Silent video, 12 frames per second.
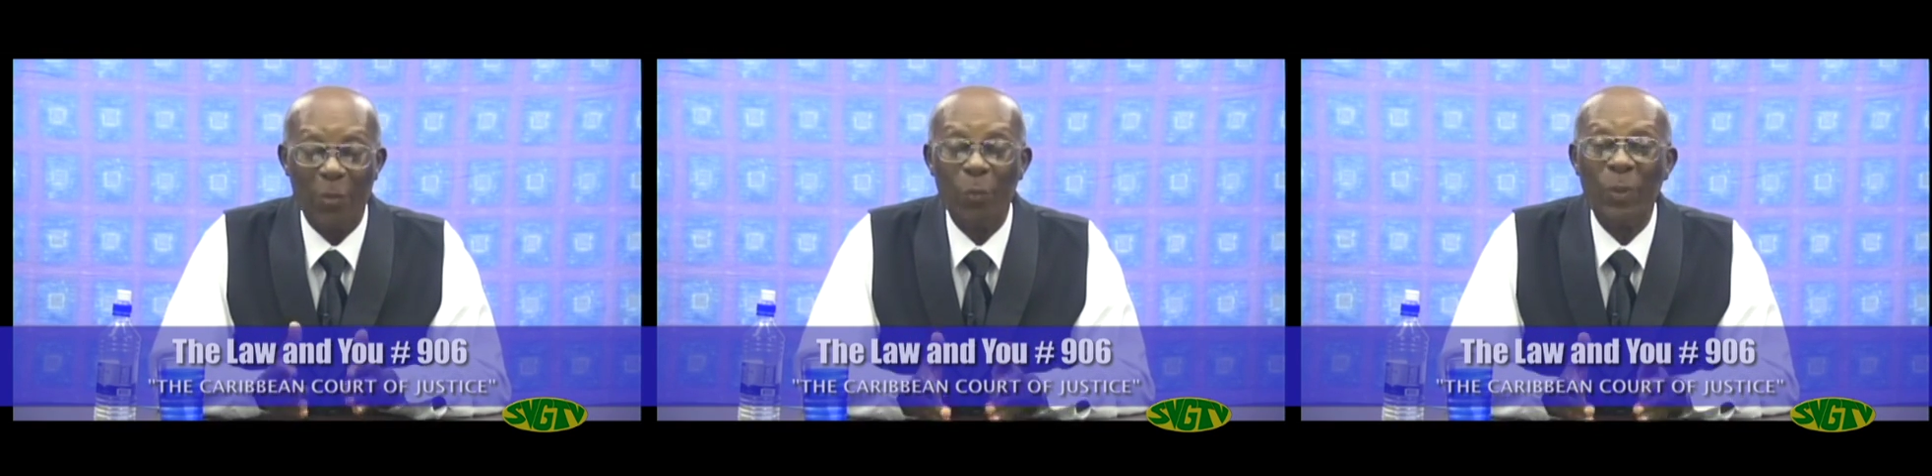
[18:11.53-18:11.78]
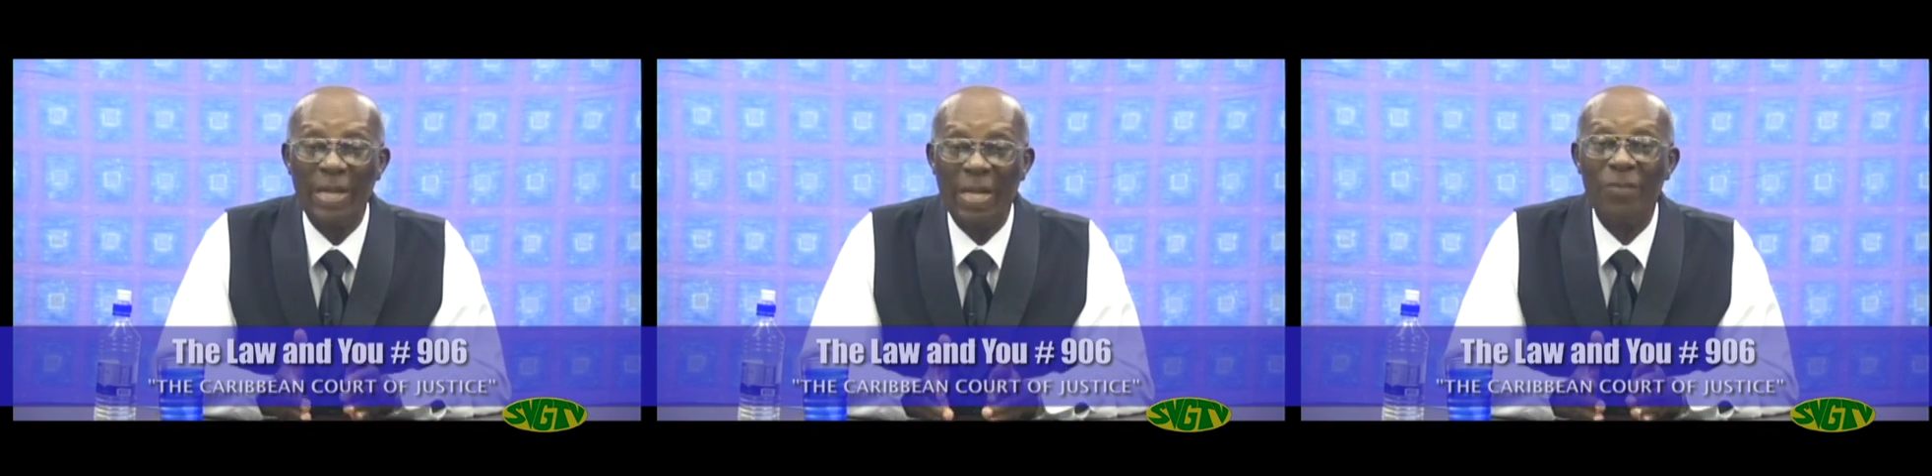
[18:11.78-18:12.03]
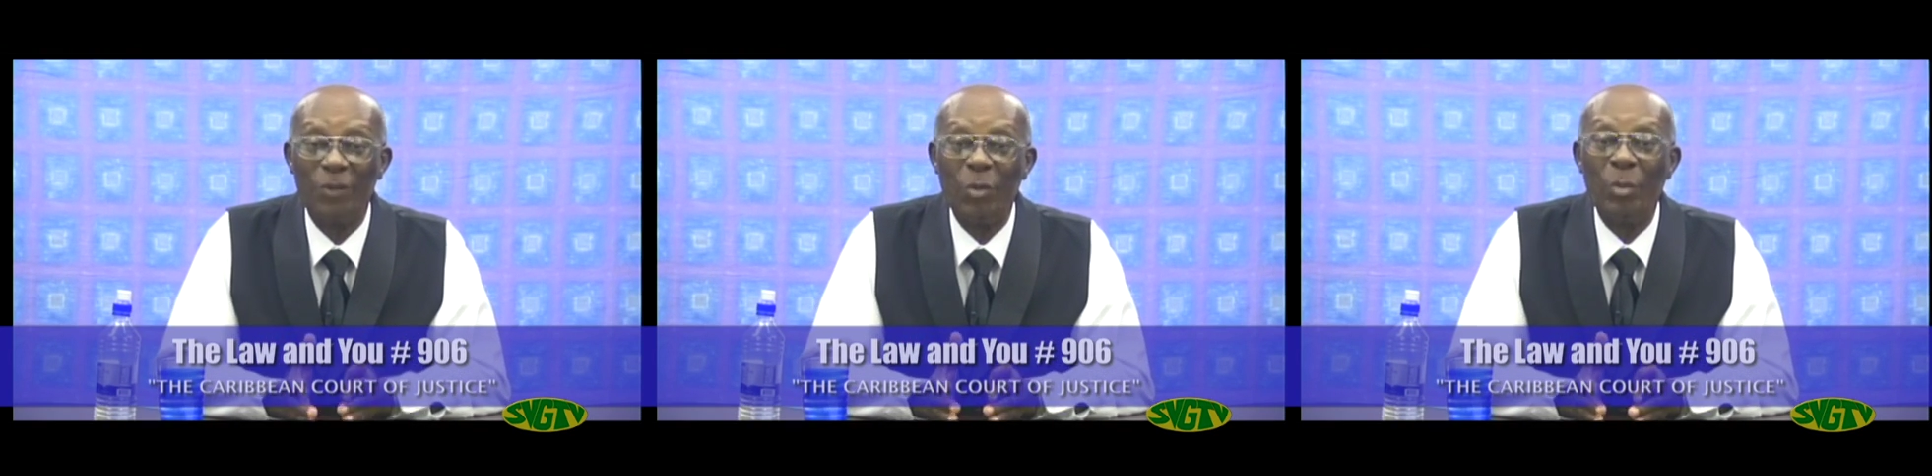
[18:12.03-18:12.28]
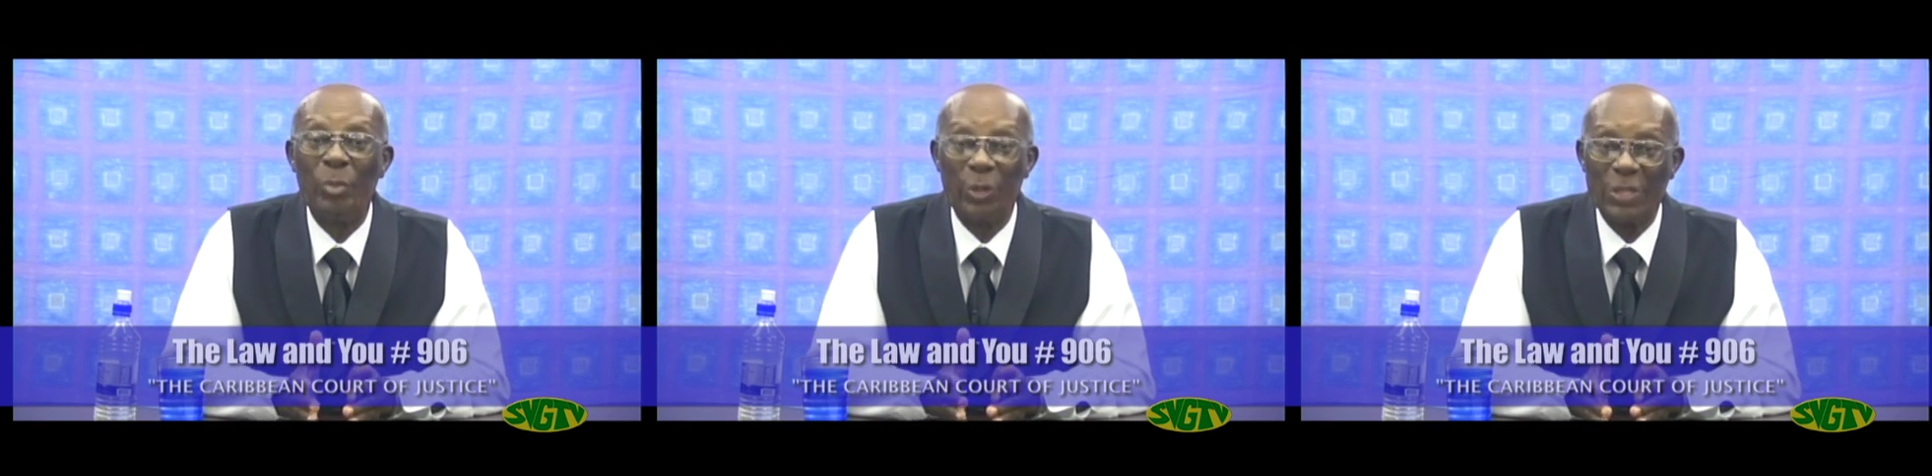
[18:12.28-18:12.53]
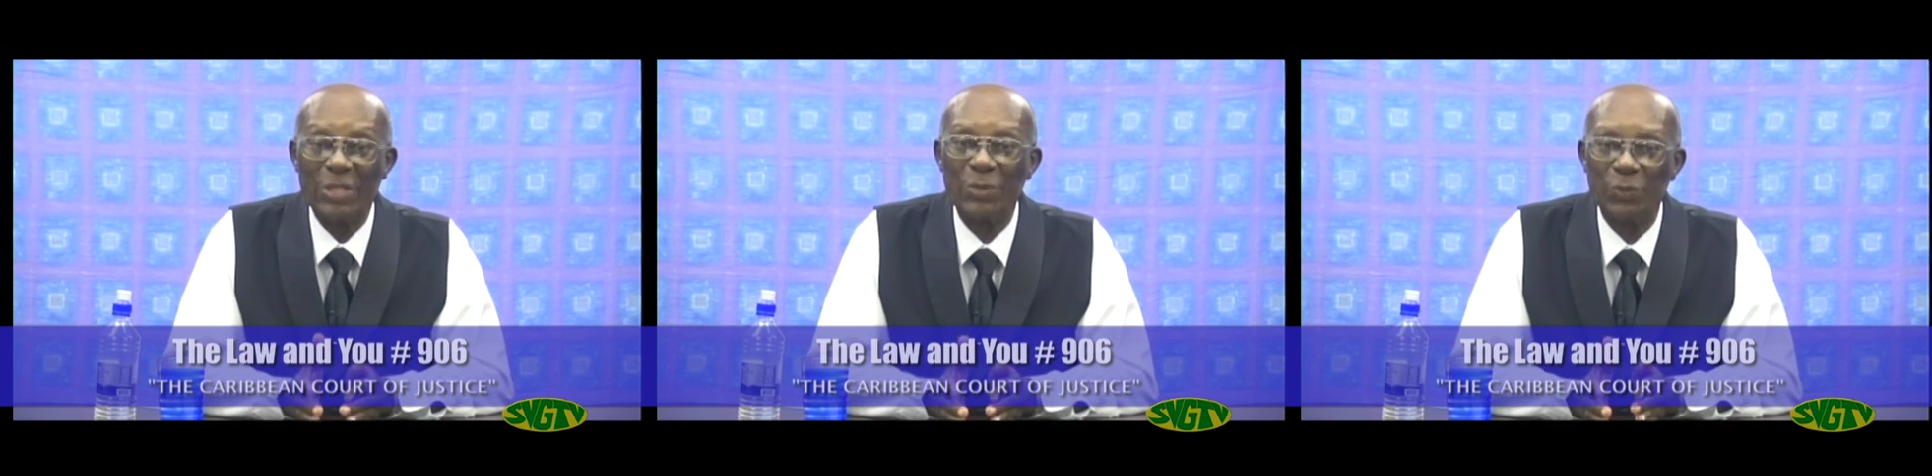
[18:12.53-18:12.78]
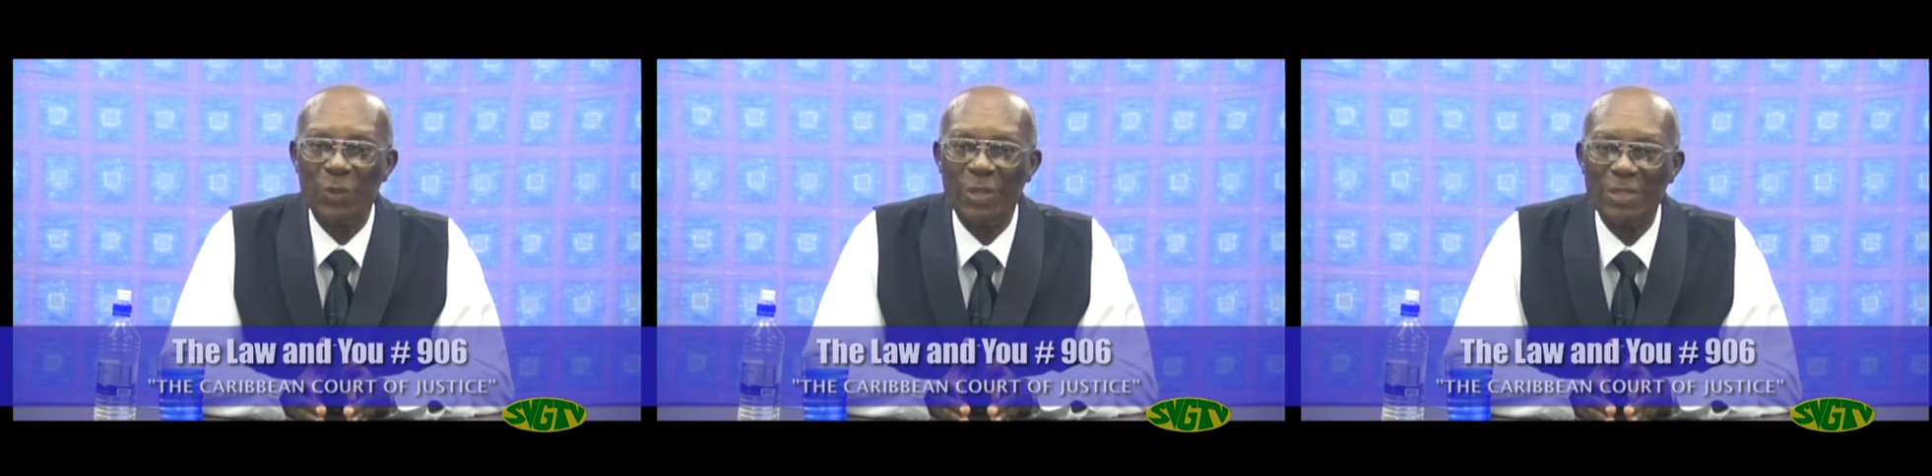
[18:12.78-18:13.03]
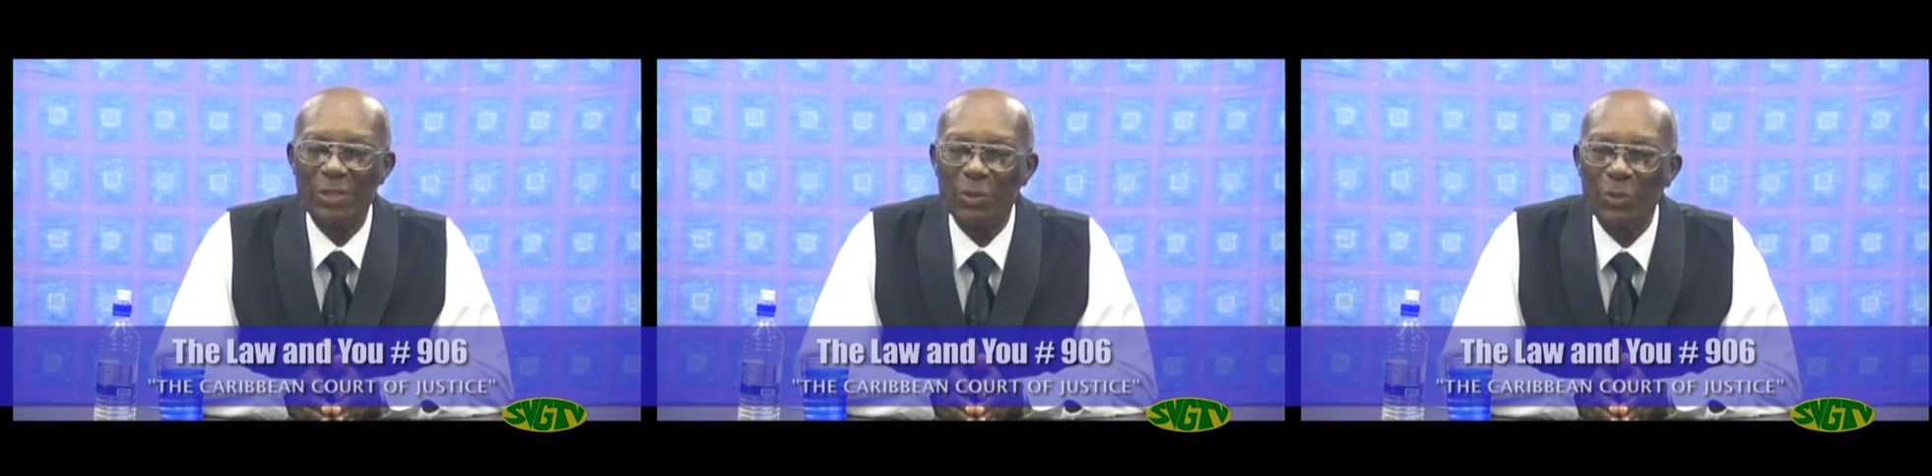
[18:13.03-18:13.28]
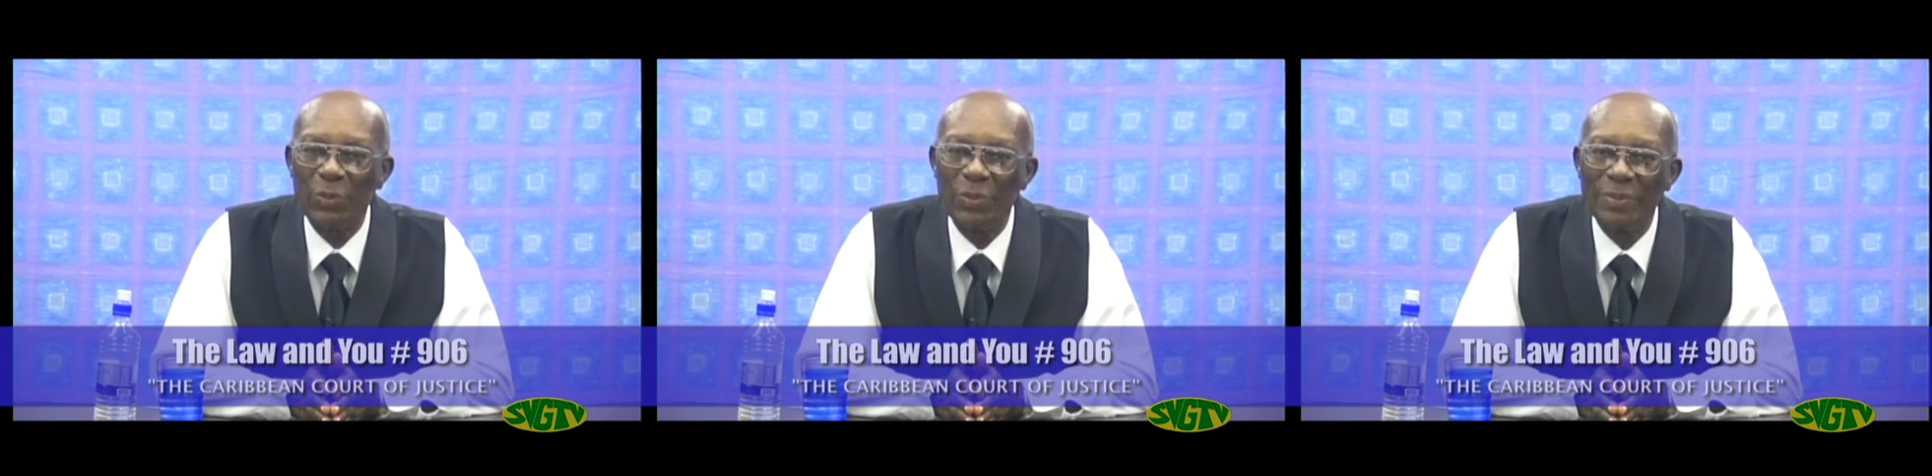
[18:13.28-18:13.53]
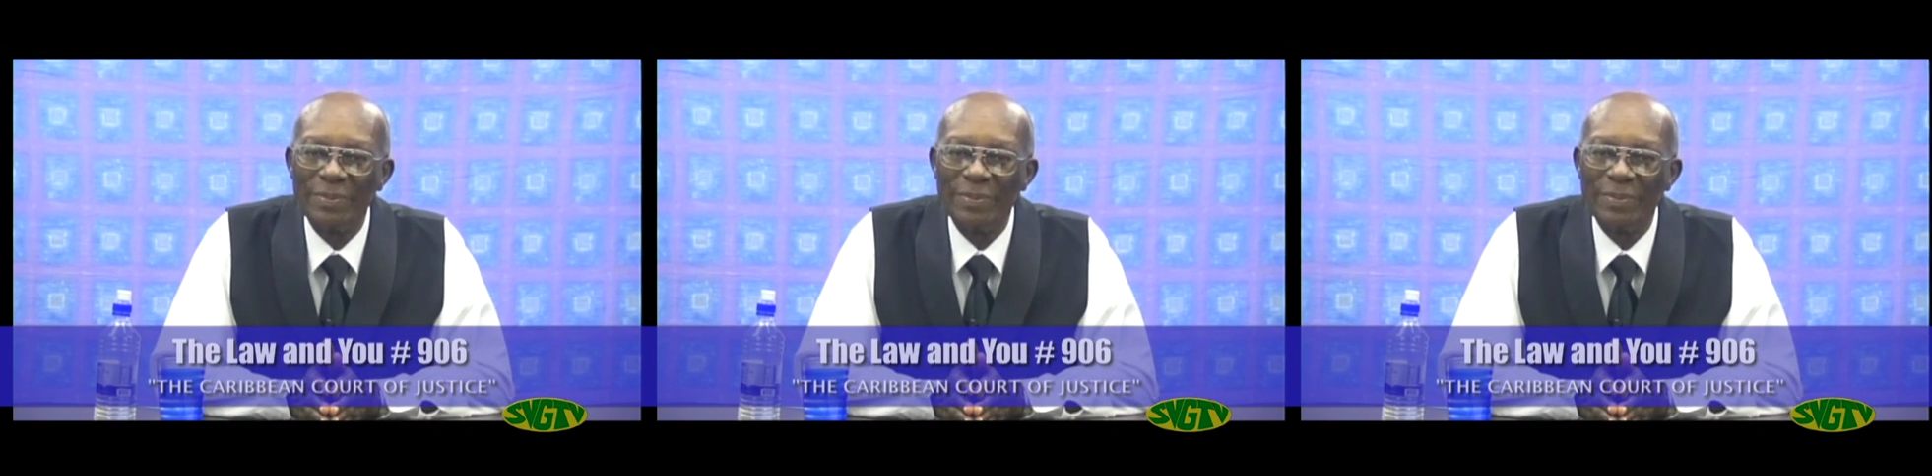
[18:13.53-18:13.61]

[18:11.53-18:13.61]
We have our British work to do.